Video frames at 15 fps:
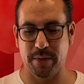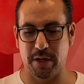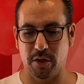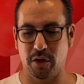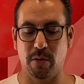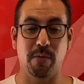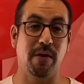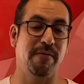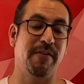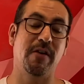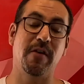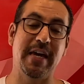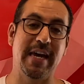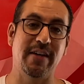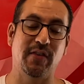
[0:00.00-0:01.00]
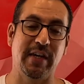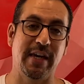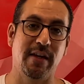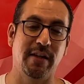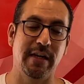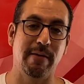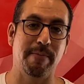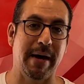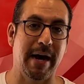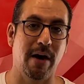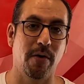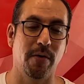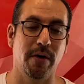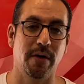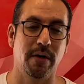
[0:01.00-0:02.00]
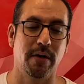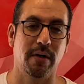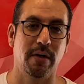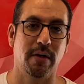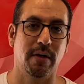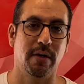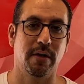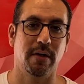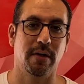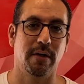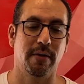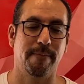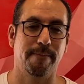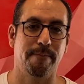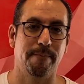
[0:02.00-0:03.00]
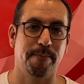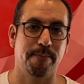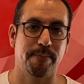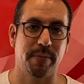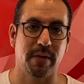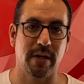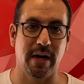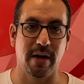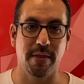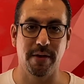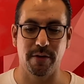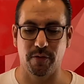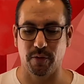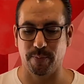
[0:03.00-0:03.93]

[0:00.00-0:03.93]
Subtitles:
reveal His healing power to others.